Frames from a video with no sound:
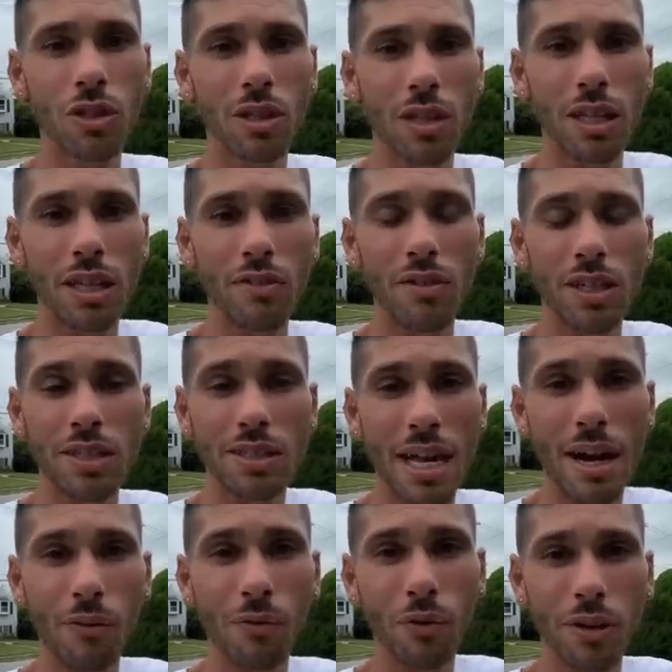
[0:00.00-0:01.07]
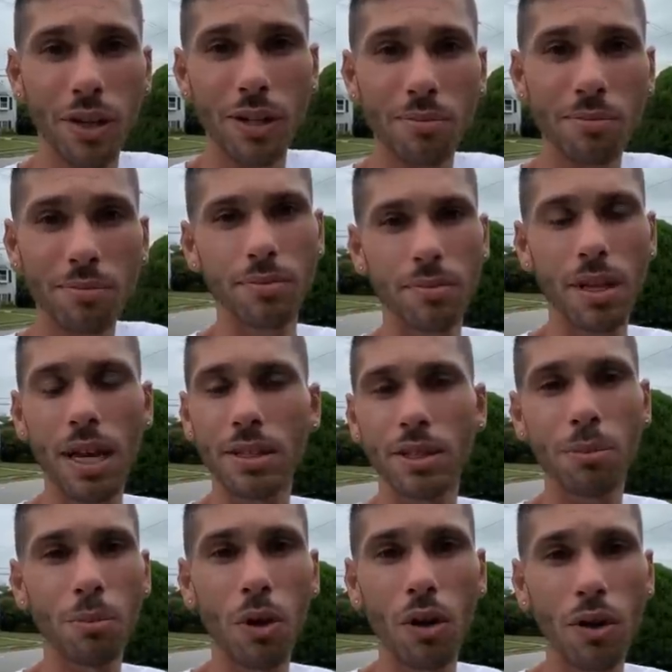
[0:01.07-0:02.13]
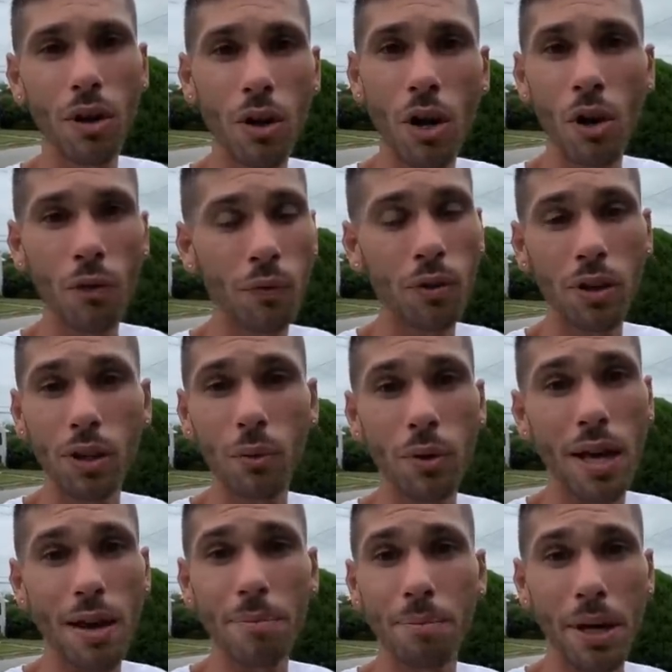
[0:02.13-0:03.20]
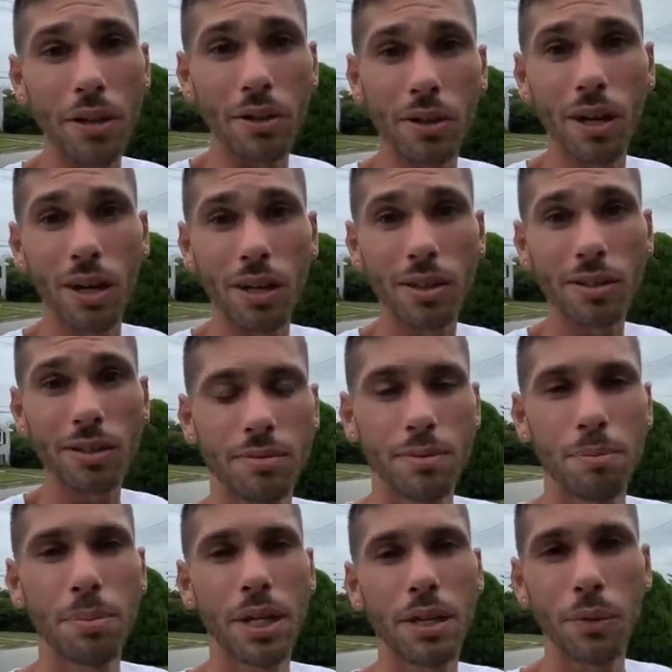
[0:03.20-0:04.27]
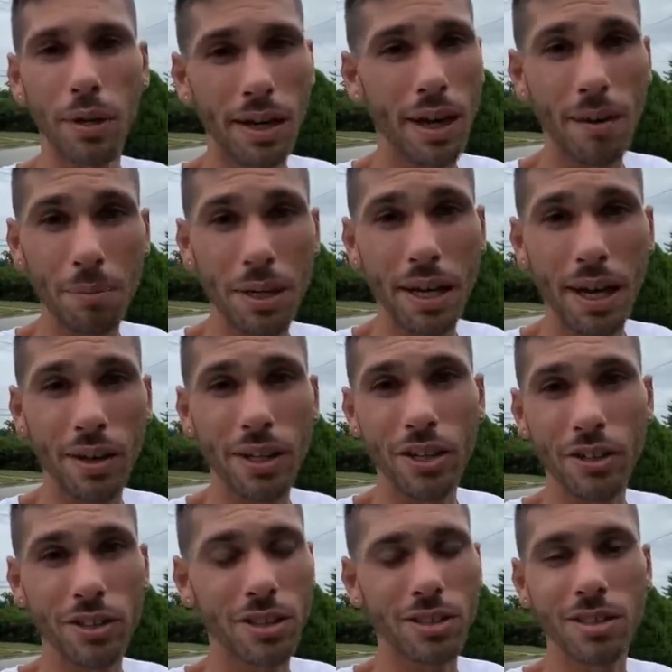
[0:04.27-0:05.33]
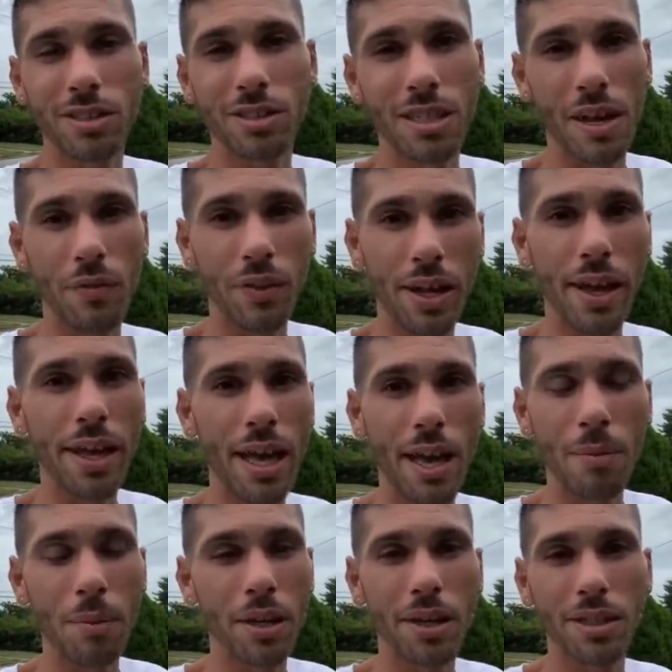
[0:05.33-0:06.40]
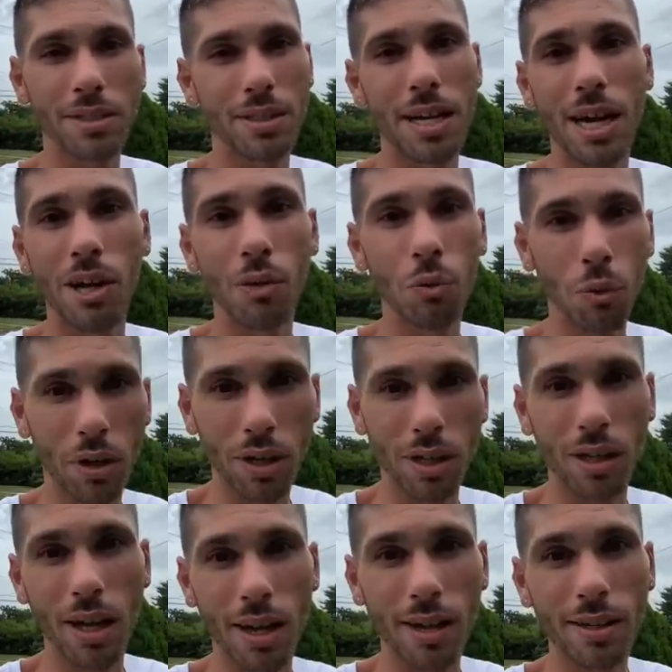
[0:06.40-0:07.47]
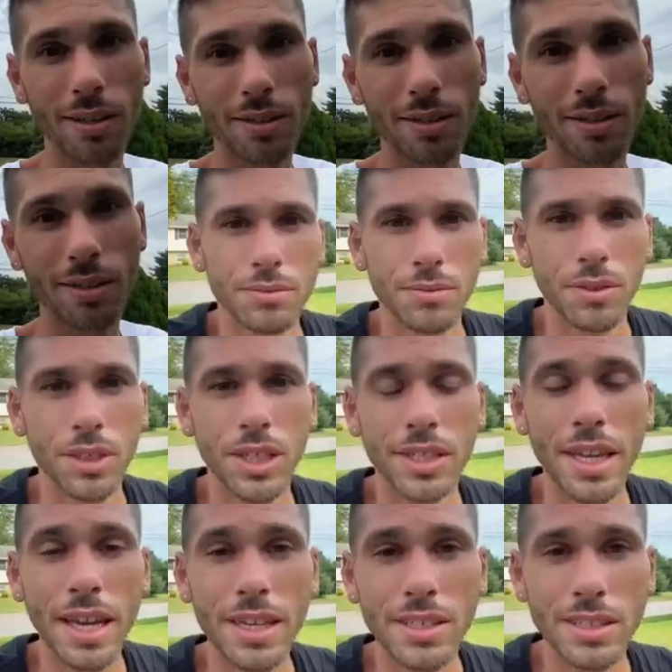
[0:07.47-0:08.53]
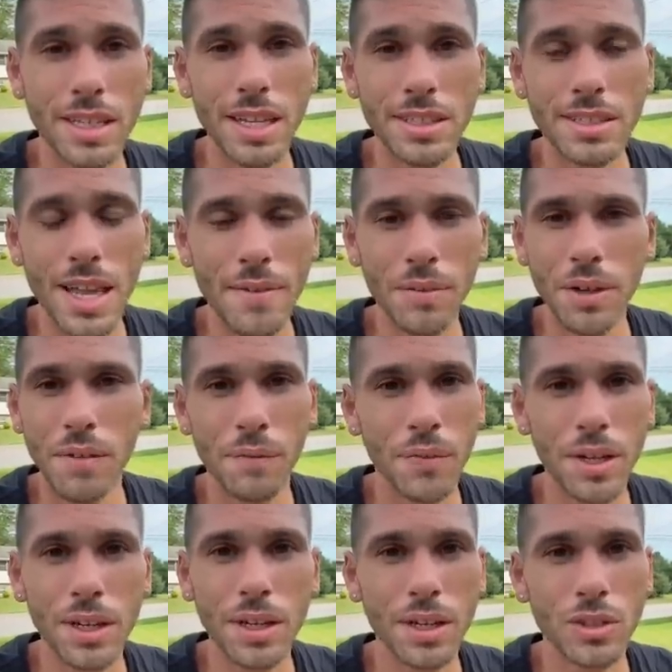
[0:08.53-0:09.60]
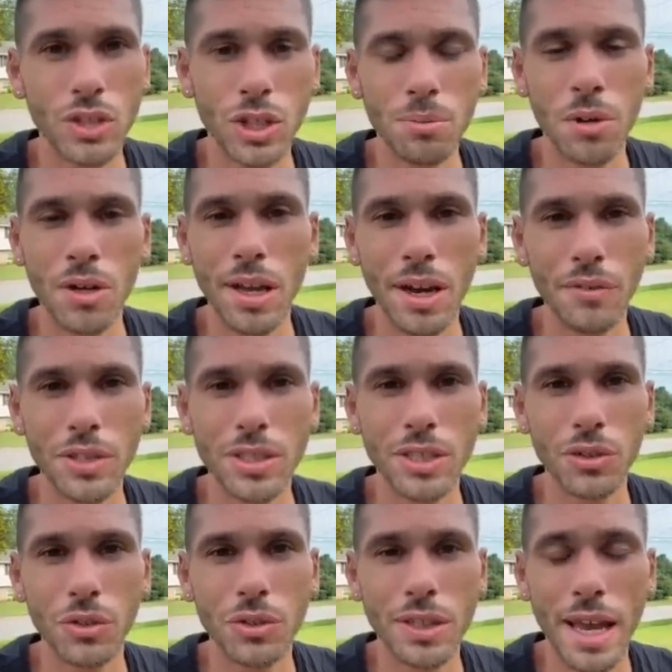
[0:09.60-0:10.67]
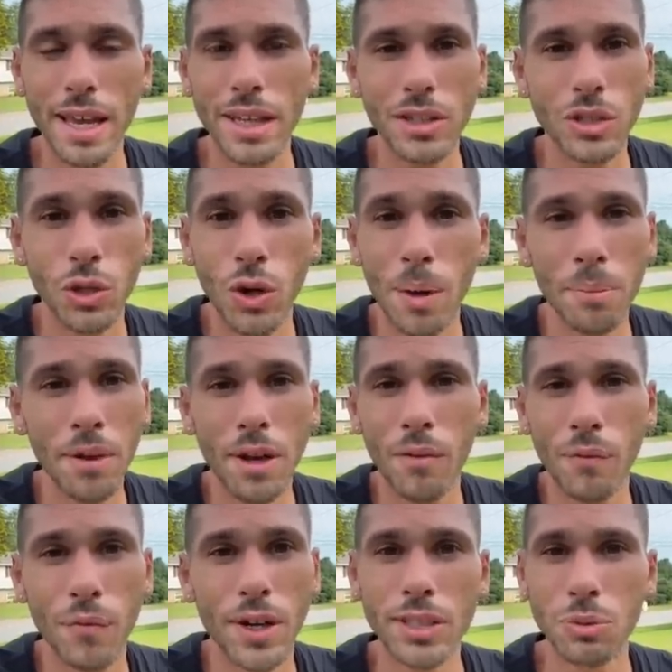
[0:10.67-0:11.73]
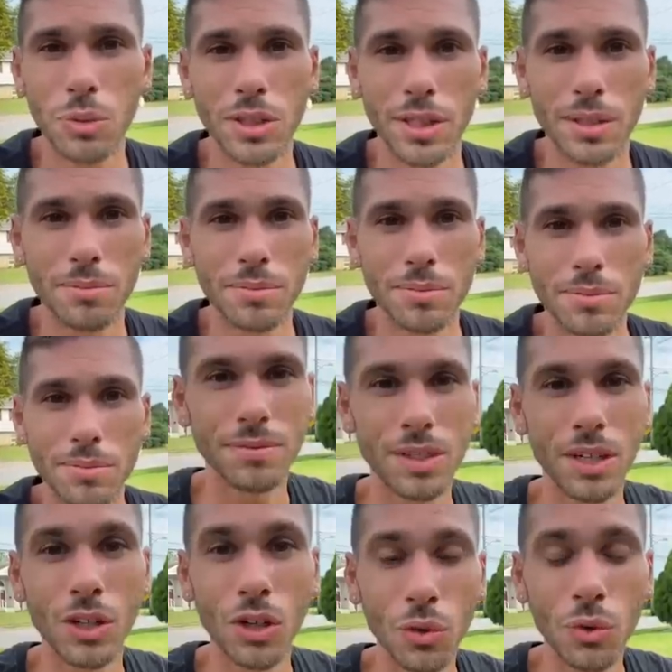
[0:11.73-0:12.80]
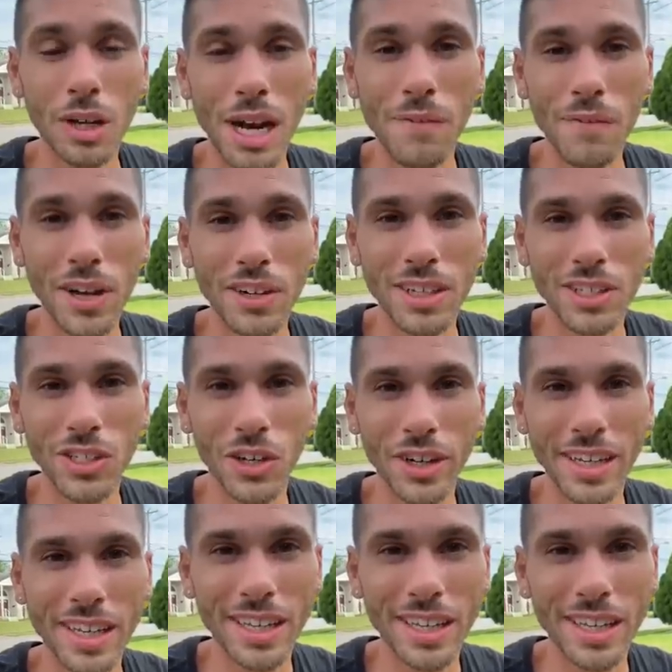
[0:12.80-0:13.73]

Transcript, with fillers: leave these out for him. And tomorrow, hopefully we have better luck. By the way, I've been out here since 7 a.m. It is now 1 o'clock. Today is day 7 of feeding a chipmunk every single day until I become friends with him. Look what I found at Target